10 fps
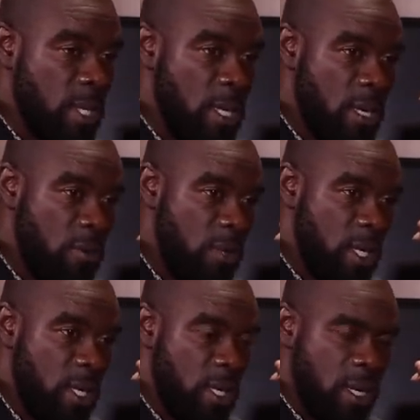Yeah, we
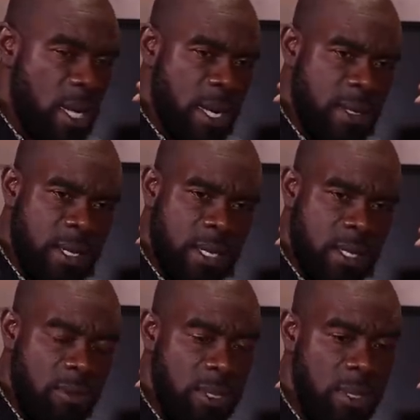did, I
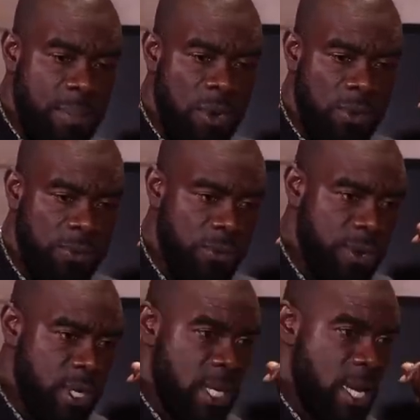think it was about
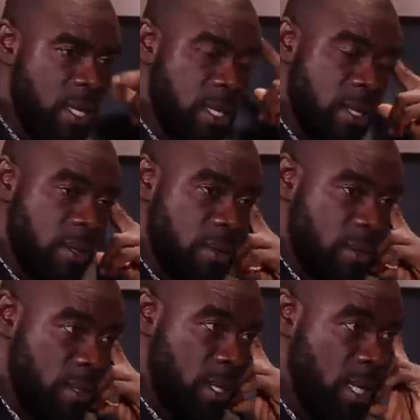four songs
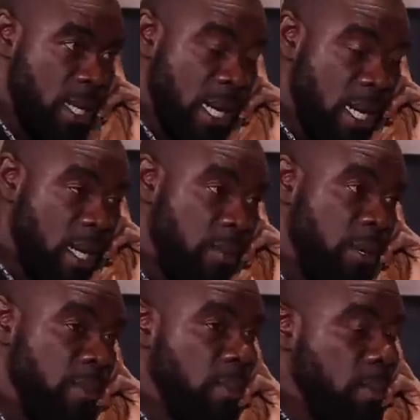on that
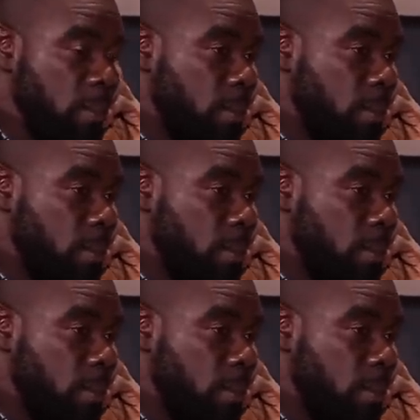album.